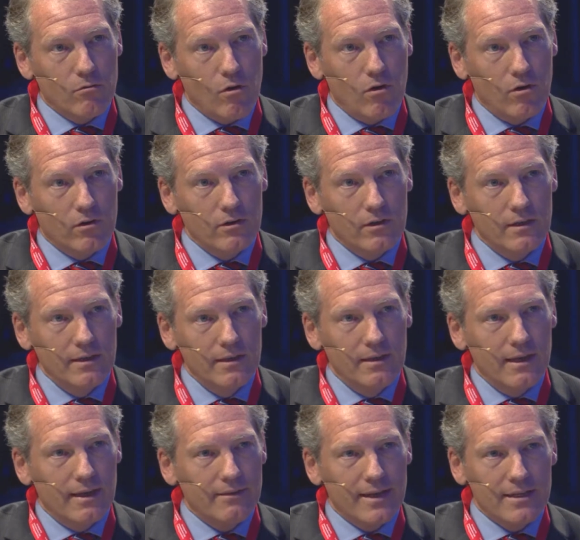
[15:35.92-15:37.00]
wrong.
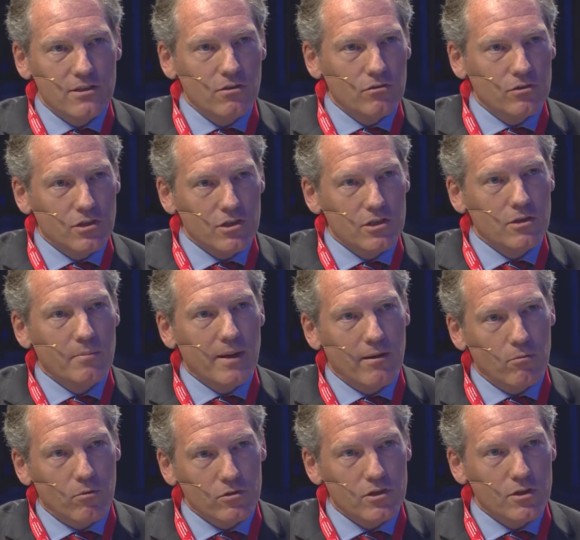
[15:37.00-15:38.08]
That's not just about
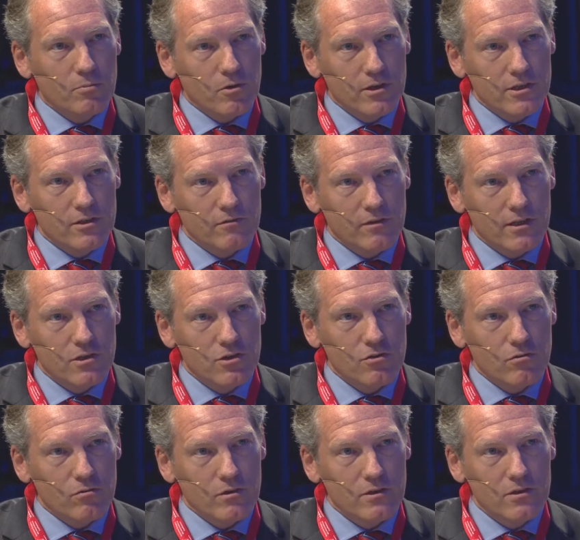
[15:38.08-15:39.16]
what's the price of the
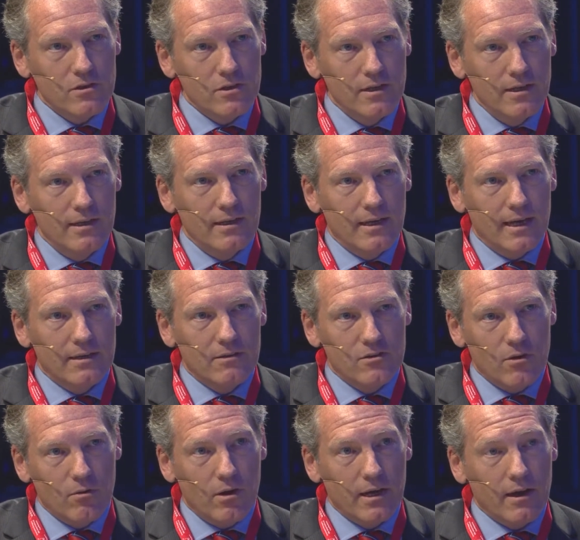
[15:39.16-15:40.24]
insurance. And
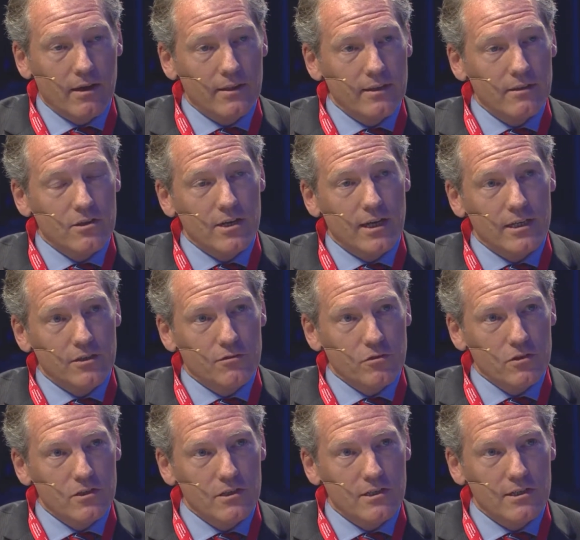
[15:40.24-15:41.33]
so I think the challenge for
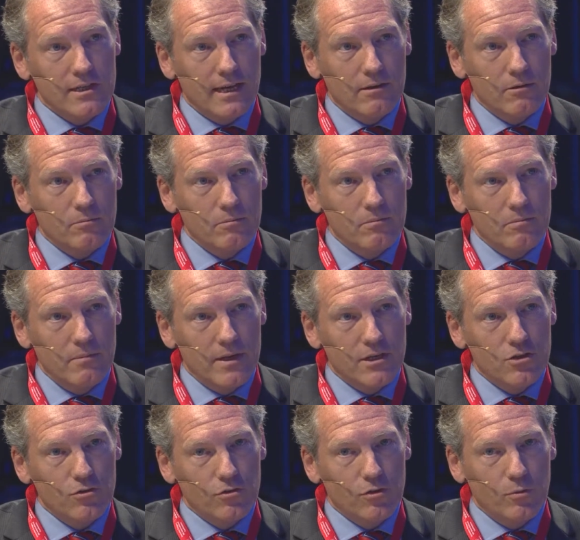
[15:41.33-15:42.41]
us is to help make
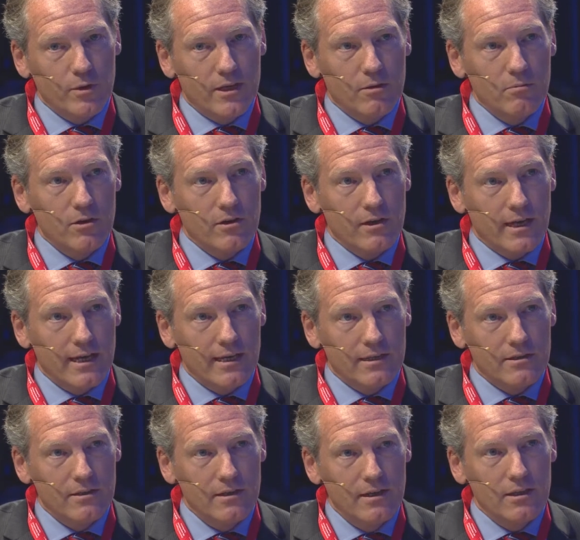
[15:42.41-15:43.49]
sure that we
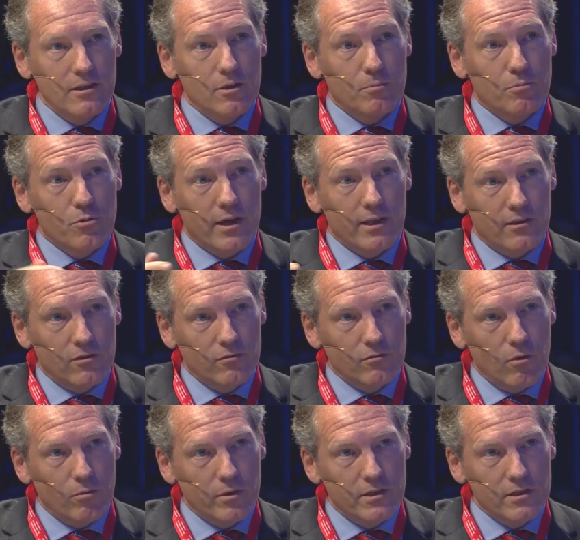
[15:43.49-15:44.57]
communicate the breadth of
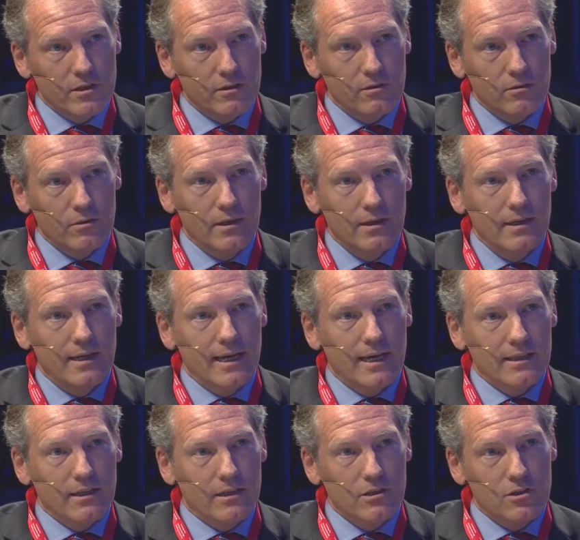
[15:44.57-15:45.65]
what we do
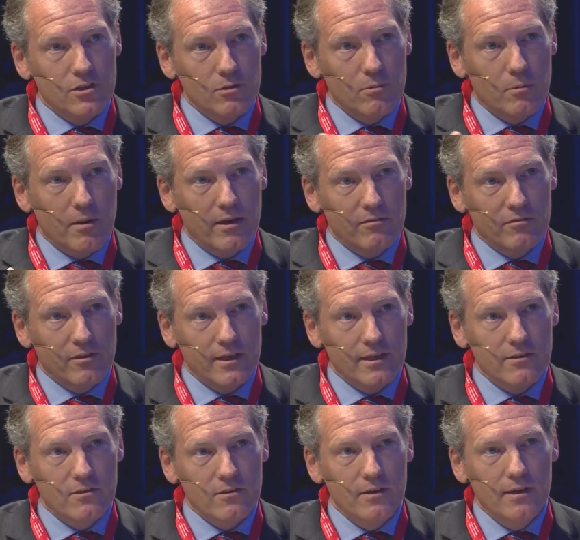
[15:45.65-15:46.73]
and the consumer
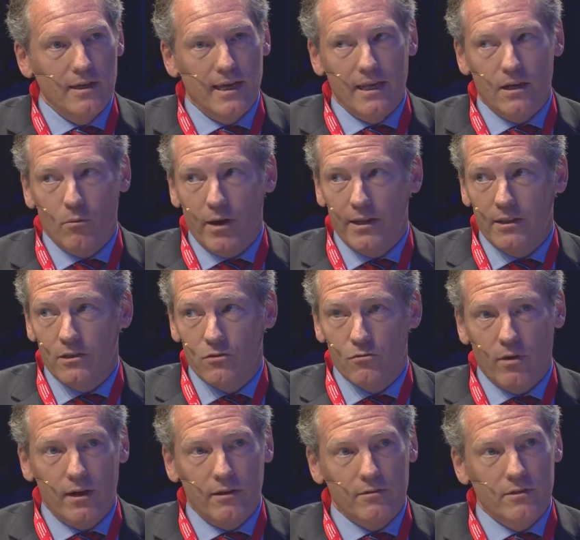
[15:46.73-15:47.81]
benefits in a way that's
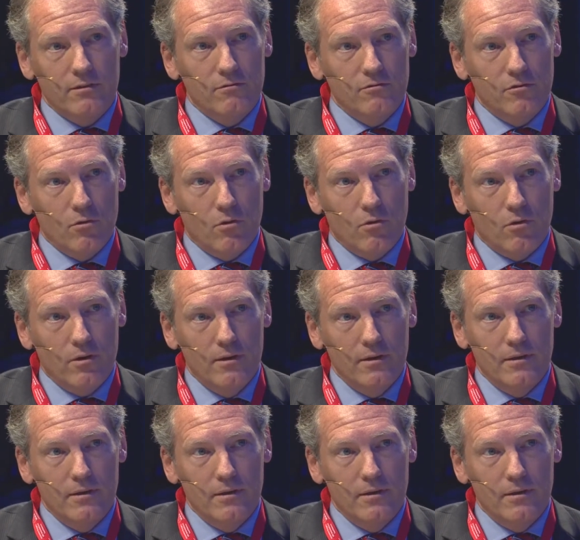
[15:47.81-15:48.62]
relevant for